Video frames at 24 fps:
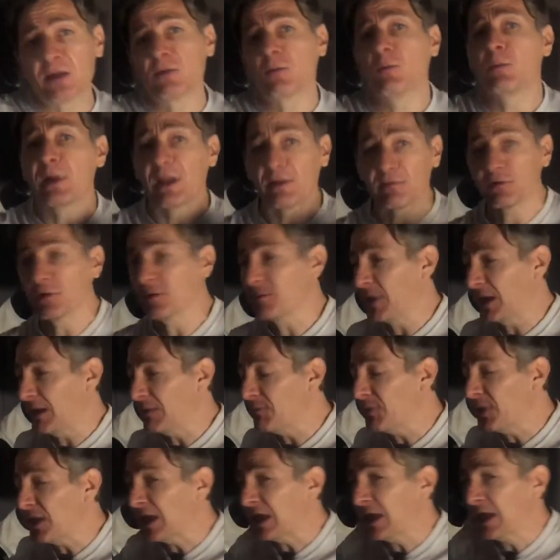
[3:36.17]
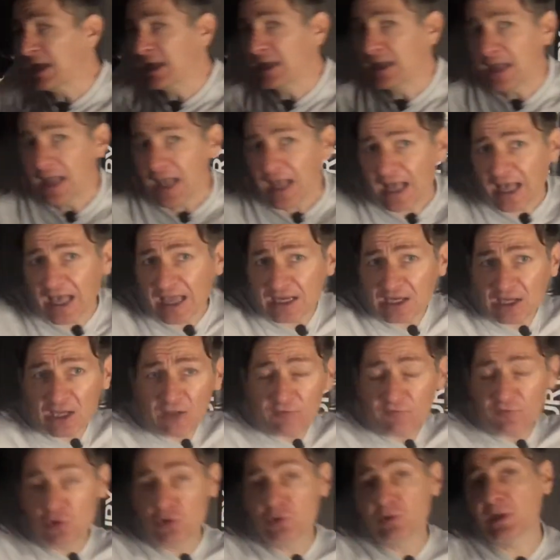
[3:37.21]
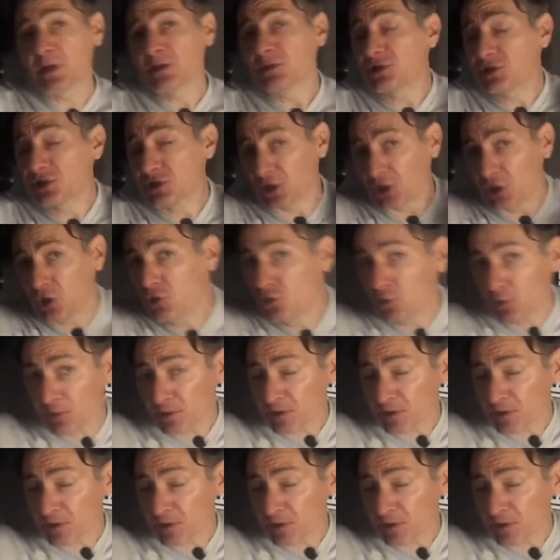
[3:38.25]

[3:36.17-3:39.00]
whatever it may be. And if you can secure